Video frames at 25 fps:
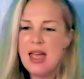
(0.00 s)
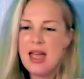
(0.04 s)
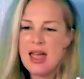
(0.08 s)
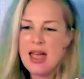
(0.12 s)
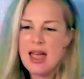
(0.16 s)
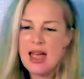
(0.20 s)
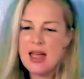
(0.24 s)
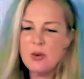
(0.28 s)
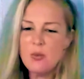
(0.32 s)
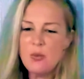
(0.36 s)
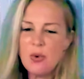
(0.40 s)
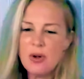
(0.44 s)

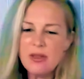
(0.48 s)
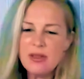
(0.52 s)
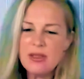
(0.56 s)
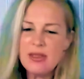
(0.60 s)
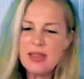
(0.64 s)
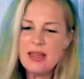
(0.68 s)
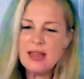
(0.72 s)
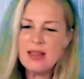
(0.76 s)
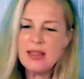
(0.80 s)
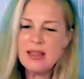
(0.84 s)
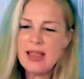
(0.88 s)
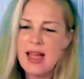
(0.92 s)
And one
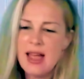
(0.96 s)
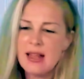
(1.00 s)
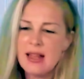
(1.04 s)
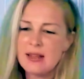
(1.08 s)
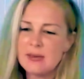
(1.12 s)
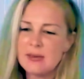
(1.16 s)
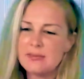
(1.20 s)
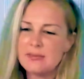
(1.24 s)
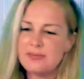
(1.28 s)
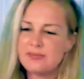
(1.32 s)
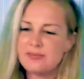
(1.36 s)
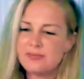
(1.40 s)
thing that
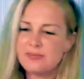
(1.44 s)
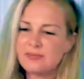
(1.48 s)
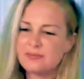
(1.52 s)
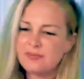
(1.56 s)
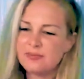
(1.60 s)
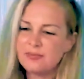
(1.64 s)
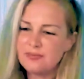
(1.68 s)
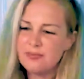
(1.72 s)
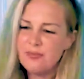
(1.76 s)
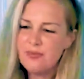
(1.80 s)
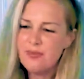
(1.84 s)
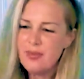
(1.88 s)

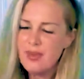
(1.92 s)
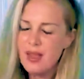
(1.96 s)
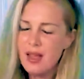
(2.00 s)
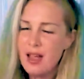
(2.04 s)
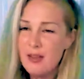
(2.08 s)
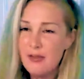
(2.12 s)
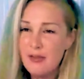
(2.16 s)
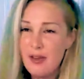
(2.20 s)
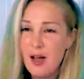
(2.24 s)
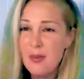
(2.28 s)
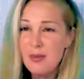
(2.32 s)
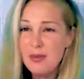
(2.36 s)

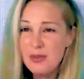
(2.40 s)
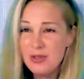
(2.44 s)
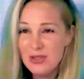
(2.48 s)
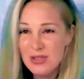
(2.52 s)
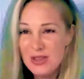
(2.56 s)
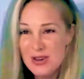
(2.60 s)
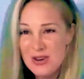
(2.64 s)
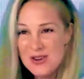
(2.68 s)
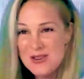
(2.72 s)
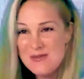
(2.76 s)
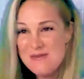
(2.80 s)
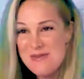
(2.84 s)
I've come to
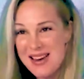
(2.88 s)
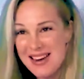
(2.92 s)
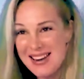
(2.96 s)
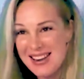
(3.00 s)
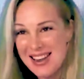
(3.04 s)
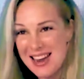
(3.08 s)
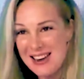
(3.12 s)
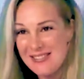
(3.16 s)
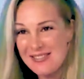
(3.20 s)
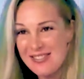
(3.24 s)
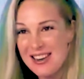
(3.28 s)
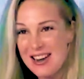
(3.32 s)
learn in my
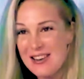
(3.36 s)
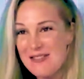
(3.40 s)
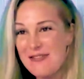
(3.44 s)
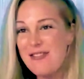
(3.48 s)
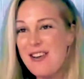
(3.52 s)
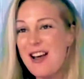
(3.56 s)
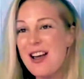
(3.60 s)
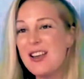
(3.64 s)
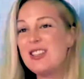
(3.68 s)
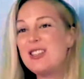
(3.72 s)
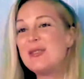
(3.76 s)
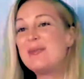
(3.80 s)
life that I
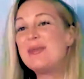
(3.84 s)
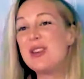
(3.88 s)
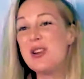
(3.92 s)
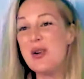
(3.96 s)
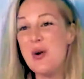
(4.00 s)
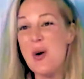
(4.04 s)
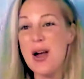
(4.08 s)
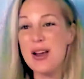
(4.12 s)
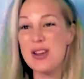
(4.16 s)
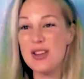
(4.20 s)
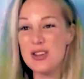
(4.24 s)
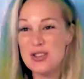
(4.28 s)
find to be
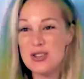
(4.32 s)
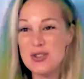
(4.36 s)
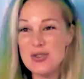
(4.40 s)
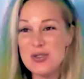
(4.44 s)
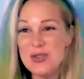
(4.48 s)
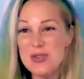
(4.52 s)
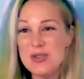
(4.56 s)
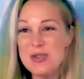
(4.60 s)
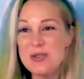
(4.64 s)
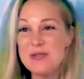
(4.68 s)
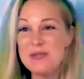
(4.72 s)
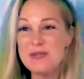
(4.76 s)
quite
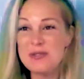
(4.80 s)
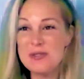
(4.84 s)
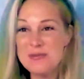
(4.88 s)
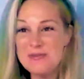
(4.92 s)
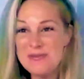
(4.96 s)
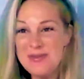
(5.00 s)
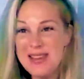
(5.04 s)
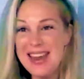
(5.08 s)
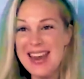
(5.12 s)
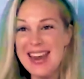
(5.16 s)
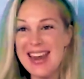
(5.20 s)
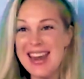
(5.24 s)
true for
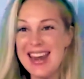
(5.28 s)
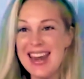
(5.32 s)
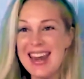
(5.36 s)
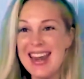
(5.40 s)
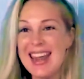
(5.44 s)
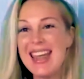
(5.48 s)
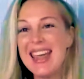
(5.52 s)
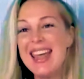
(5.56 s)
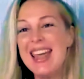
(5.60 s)
me